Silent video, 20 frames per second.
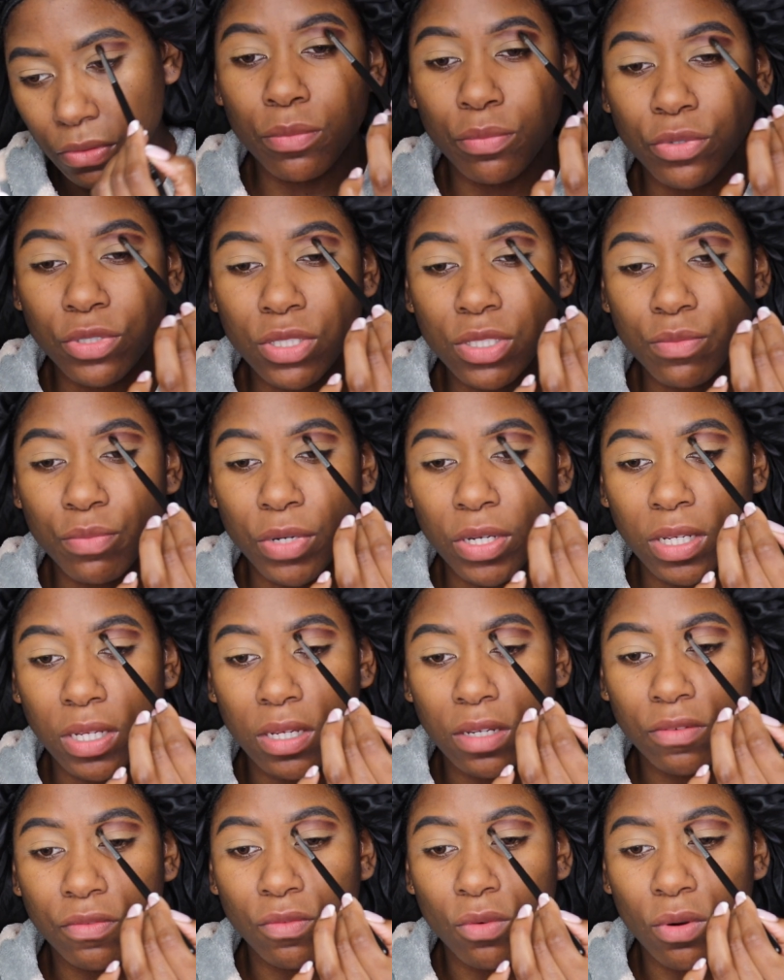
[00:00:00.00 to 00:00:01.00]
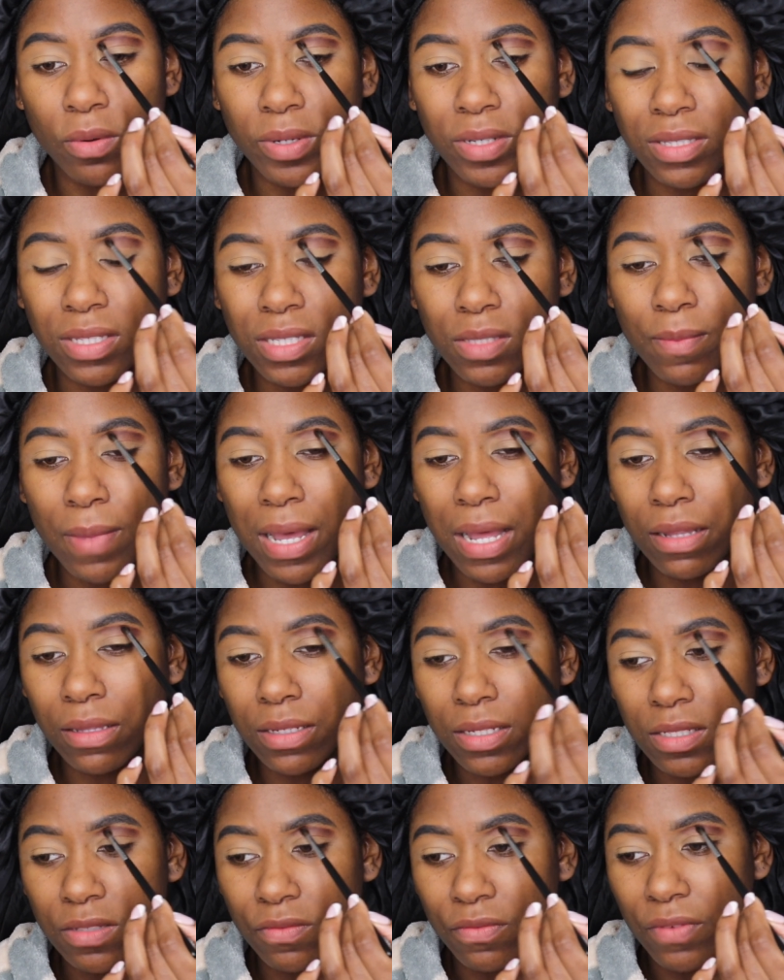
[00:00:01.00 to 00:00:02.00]
We're just bringing it forward. This
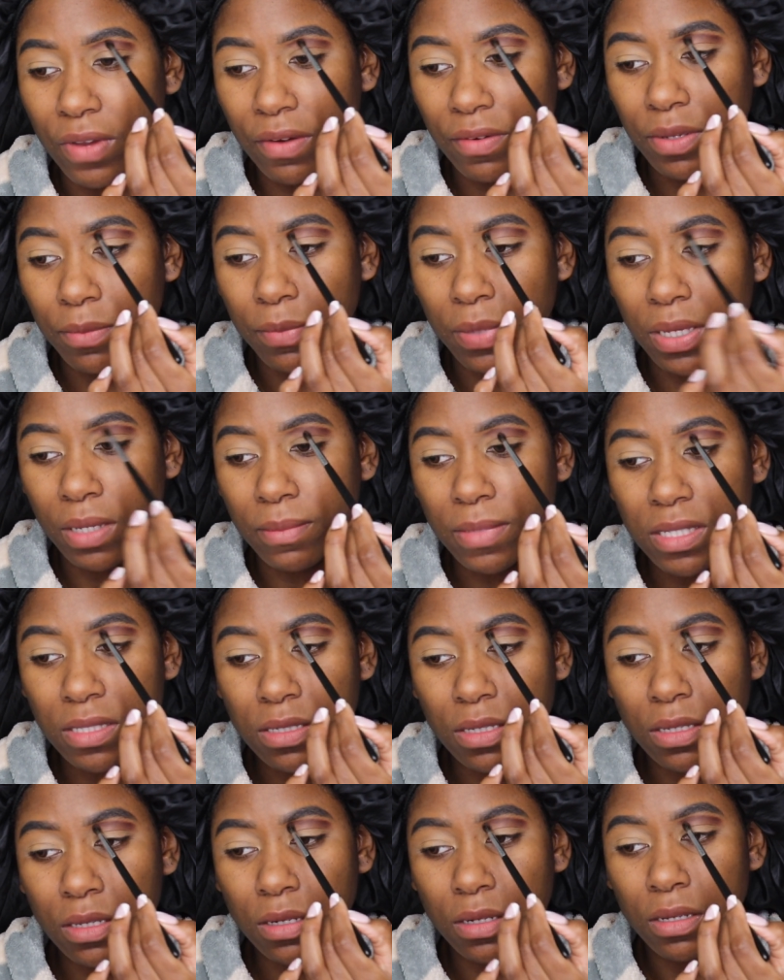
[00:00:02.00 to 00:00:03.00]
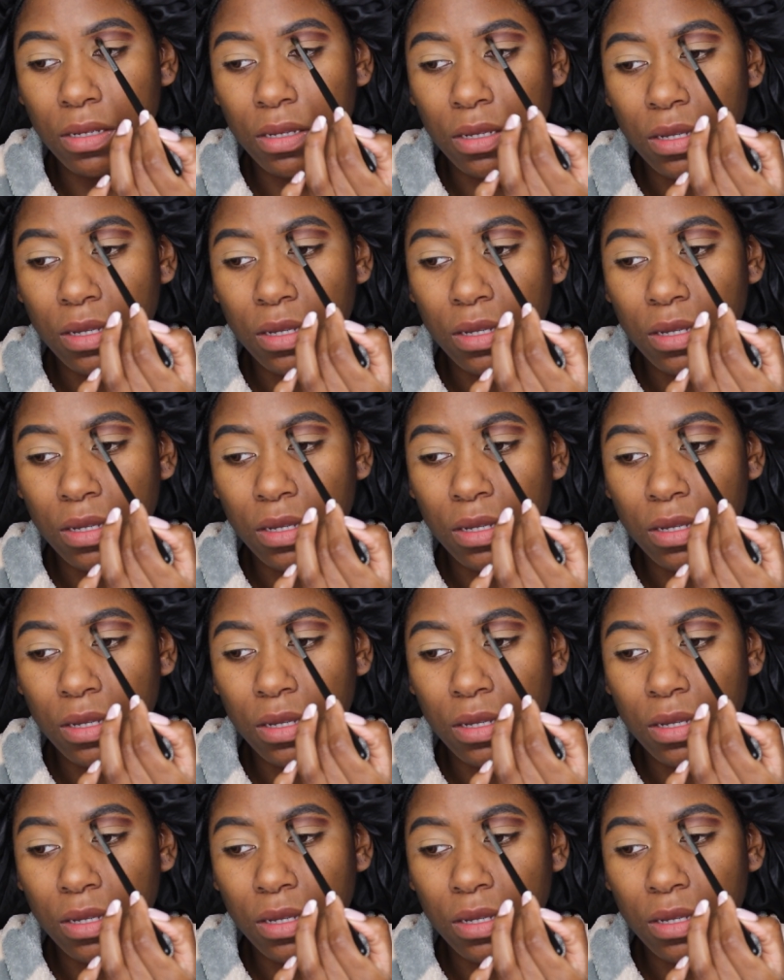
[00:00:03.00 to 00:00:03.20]
palette is very pigmented.